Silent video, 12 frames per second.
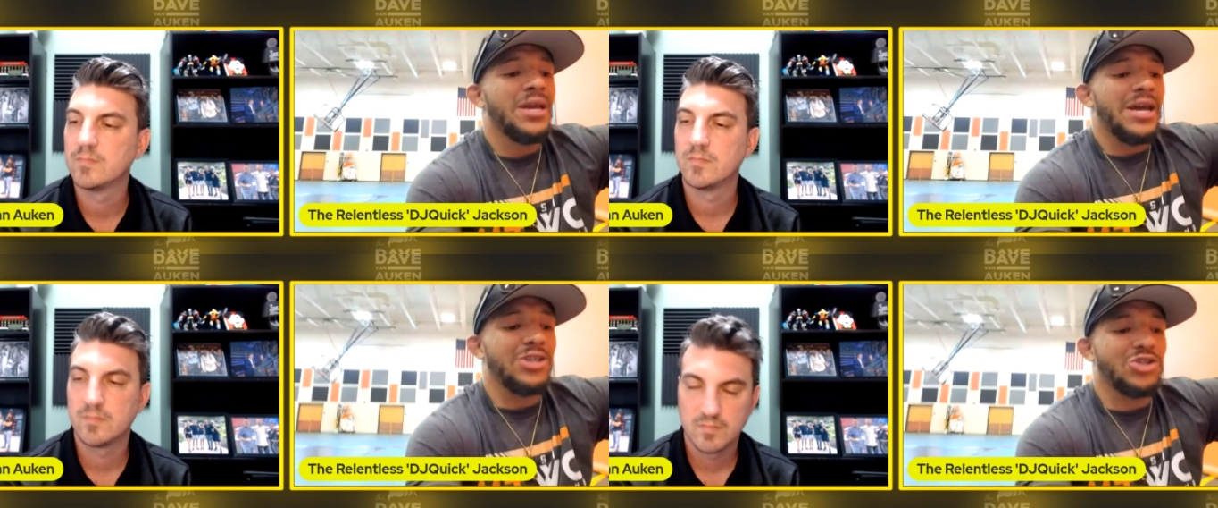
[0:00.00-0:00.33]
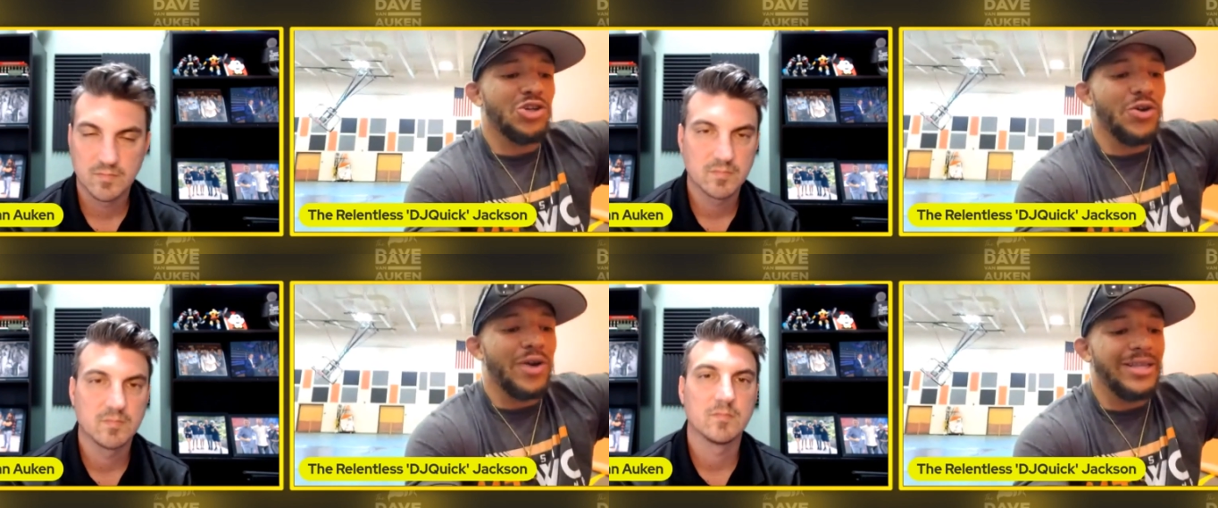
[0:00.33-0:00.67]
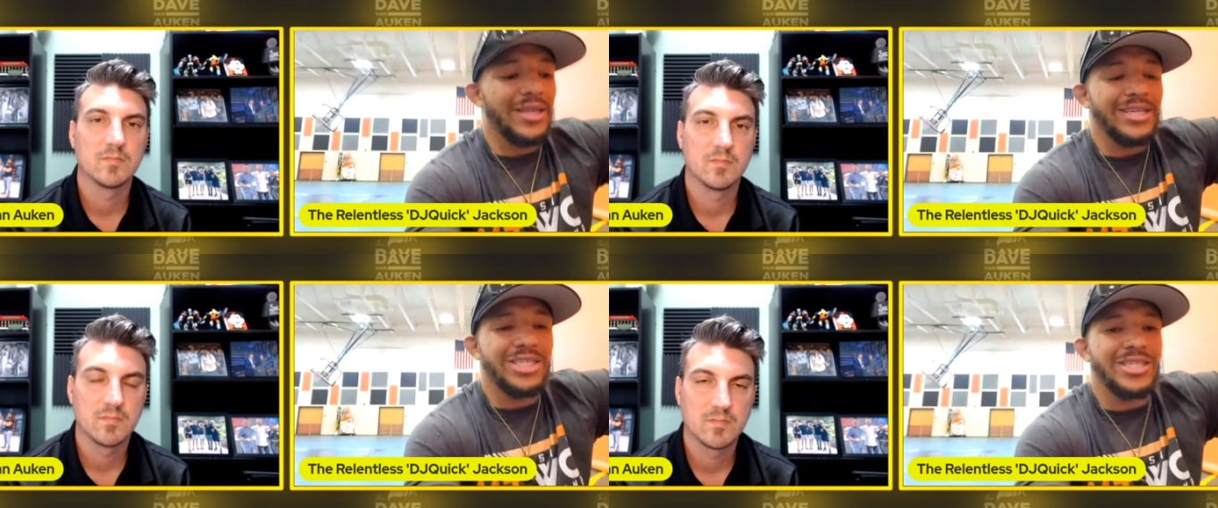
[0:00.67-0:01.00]
Speaker 1: And so I
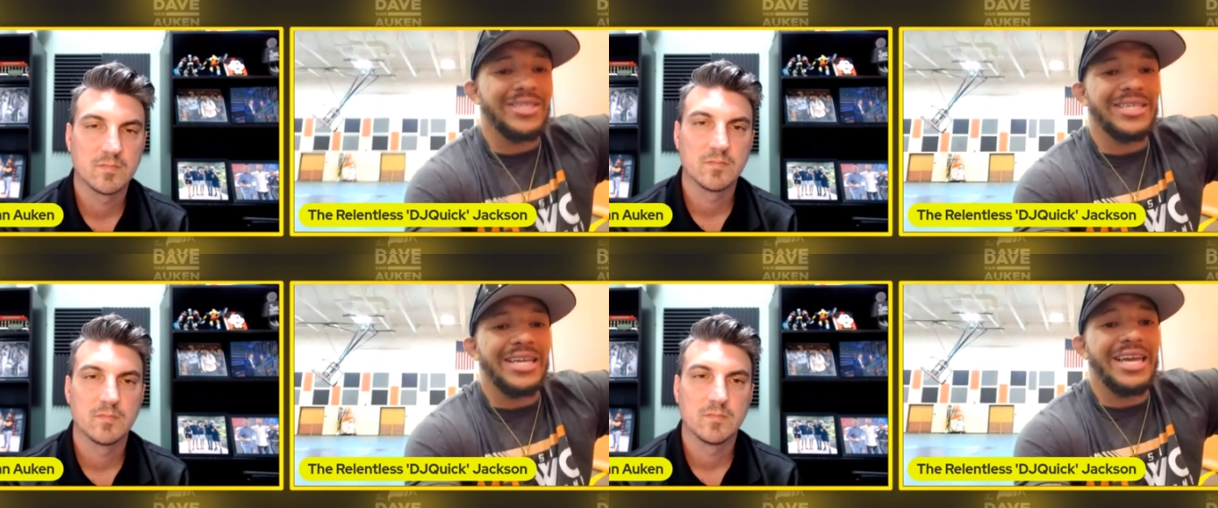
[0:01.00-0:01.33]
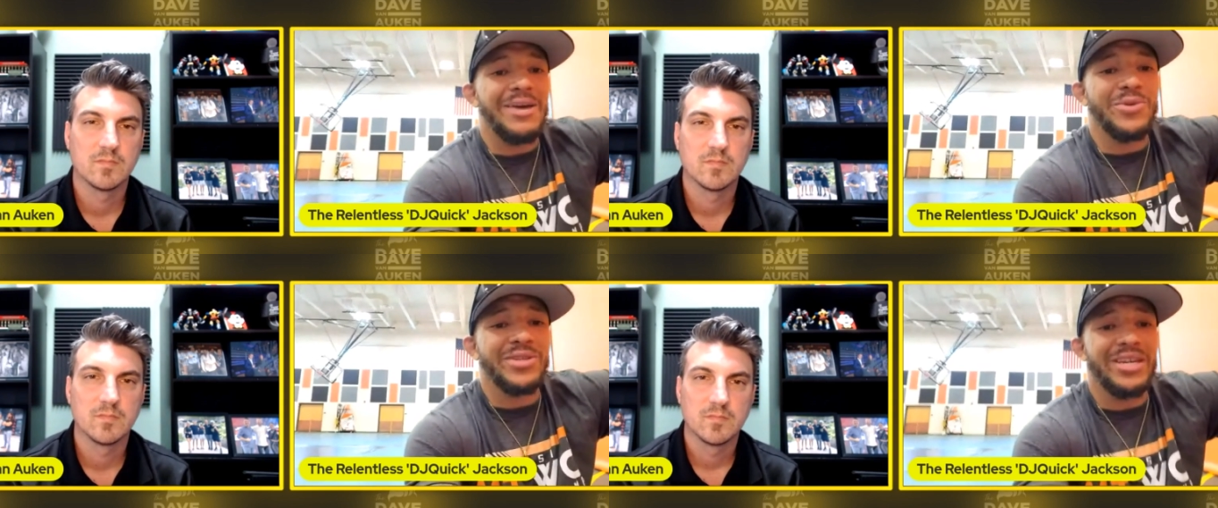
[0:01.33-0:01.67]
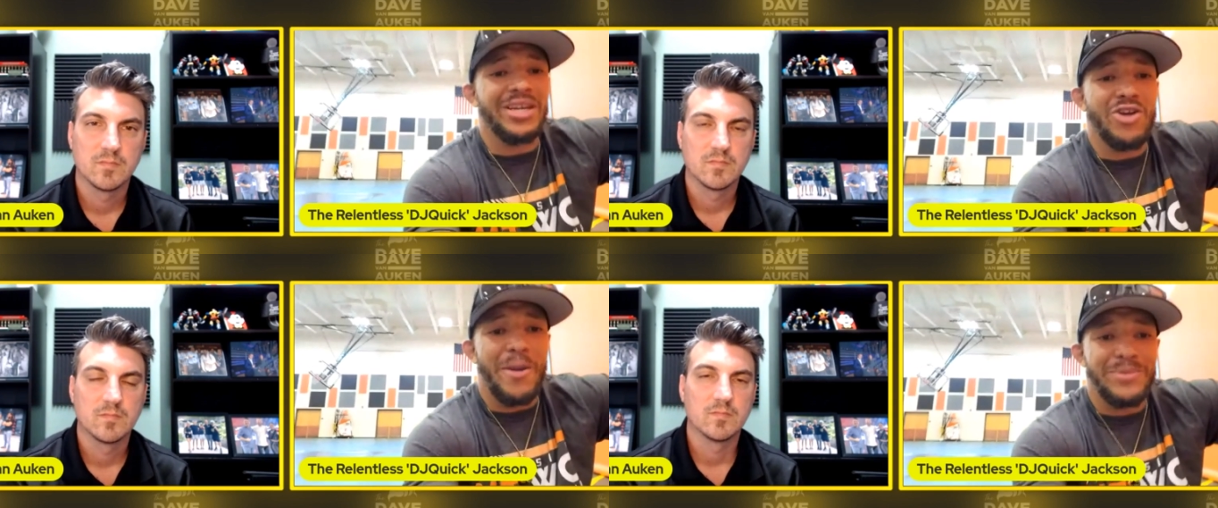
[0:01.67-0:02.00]
think it's just him with
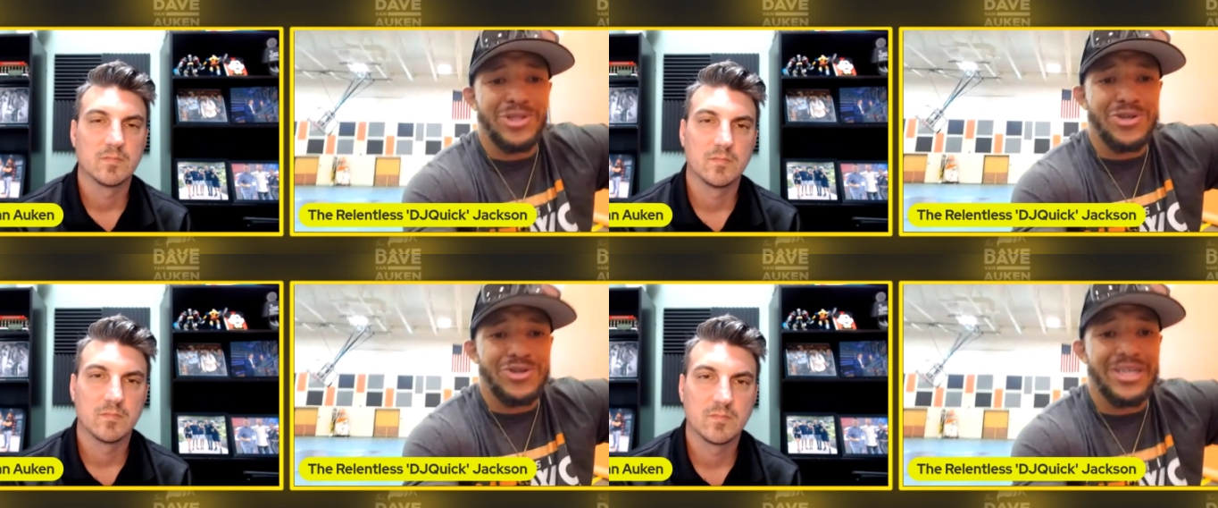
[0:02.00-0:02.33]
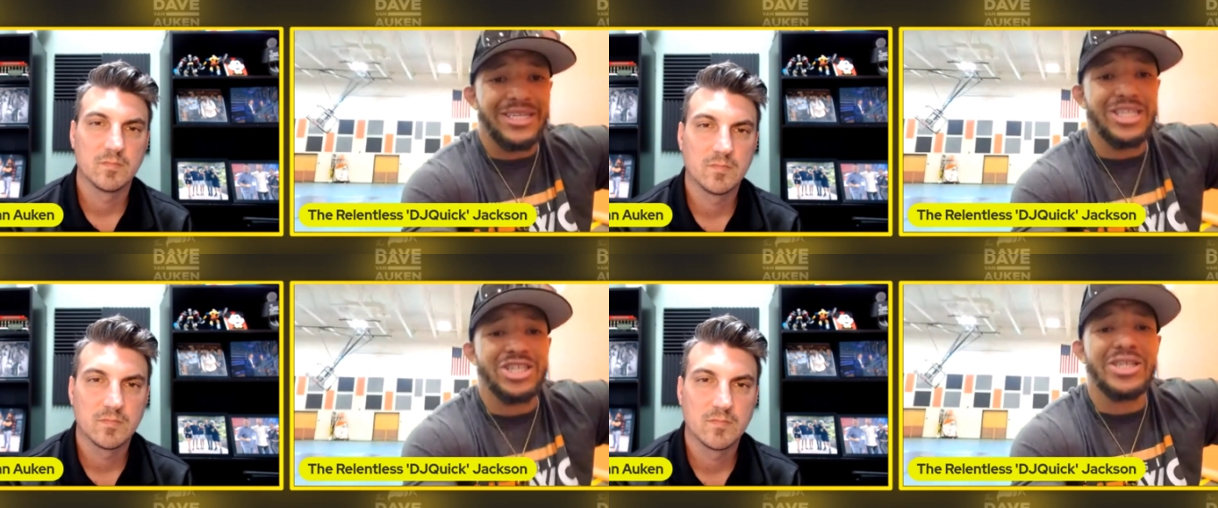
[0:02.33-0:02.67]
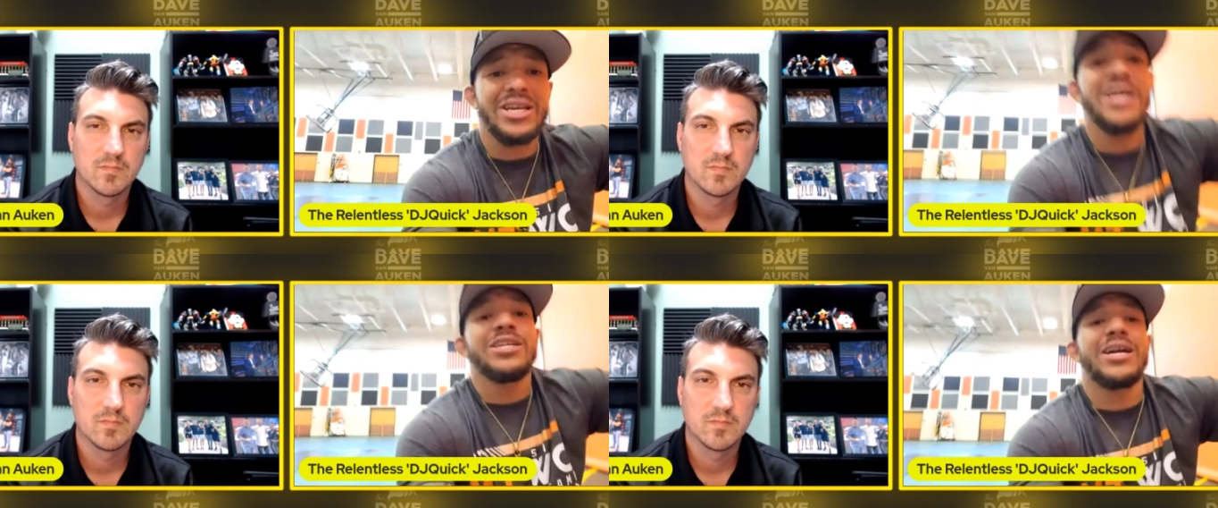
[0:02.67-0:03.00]
another opportunity just
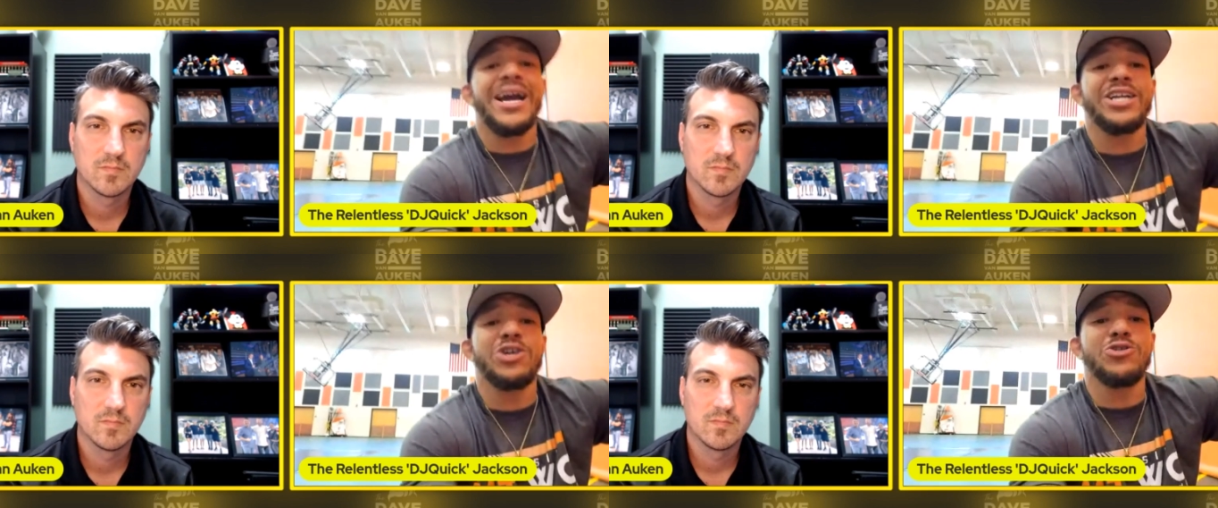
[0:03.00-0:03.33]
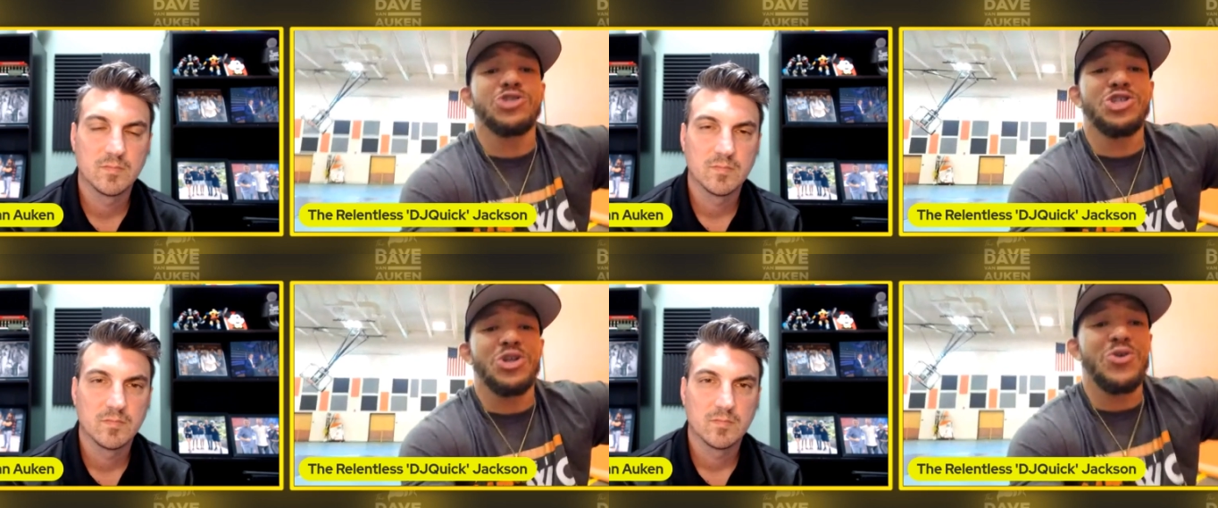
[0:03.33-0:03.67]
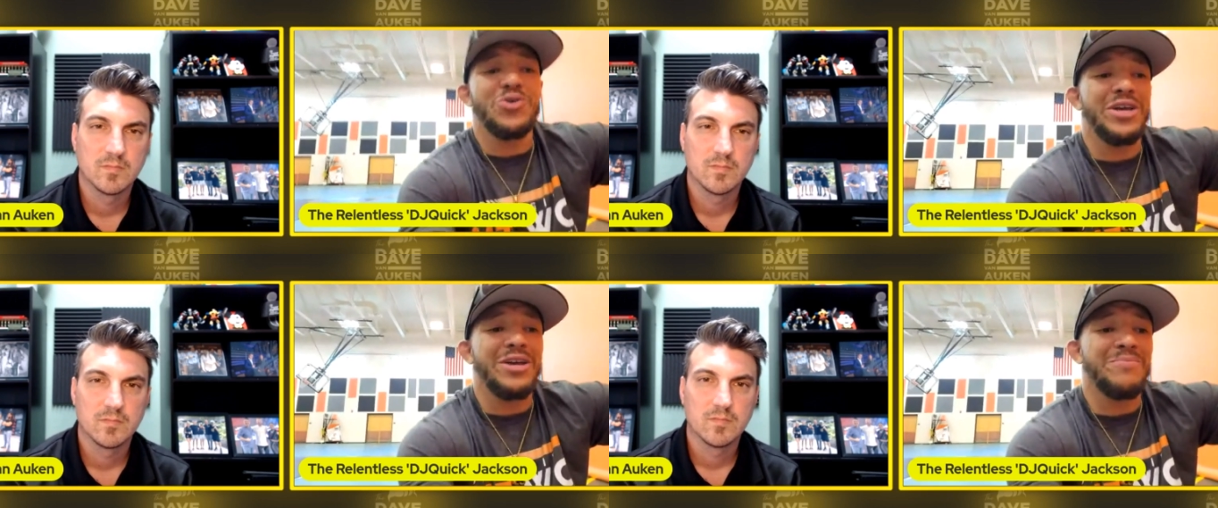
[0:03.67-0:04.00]
to kind of go
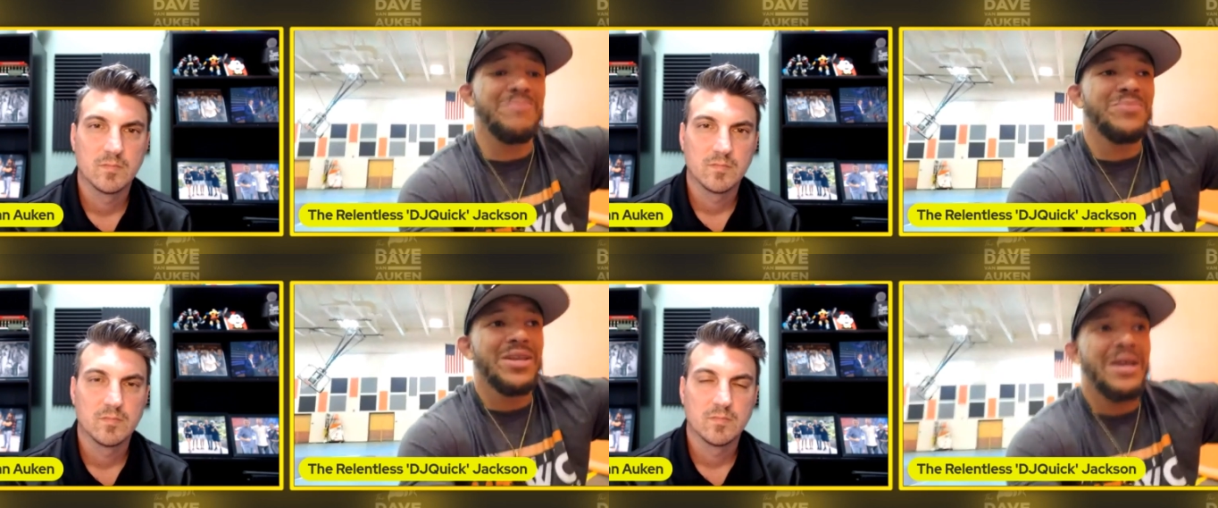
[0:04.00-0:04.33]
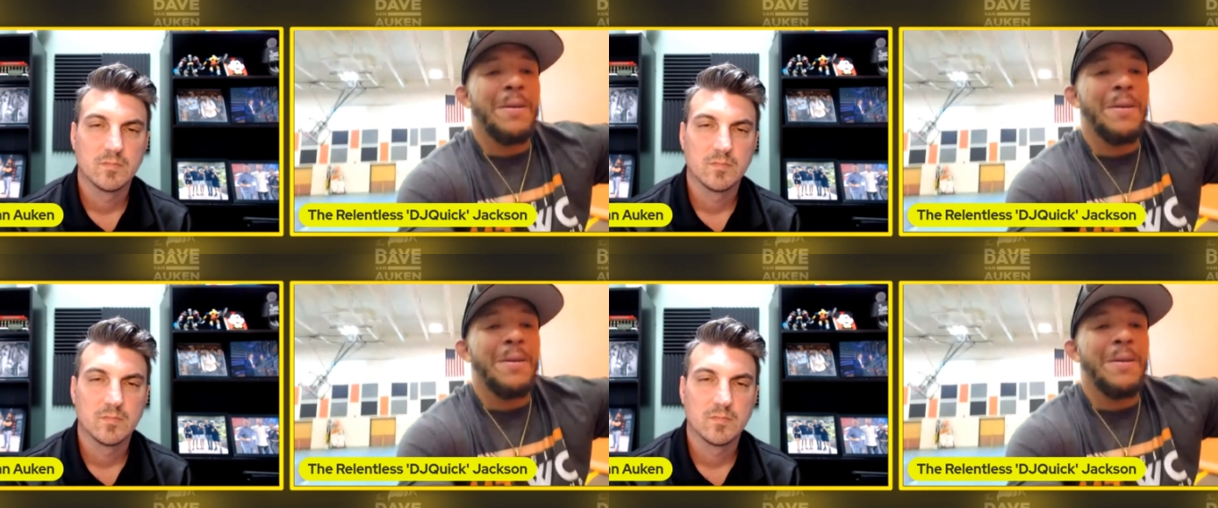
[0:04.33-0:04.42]
show him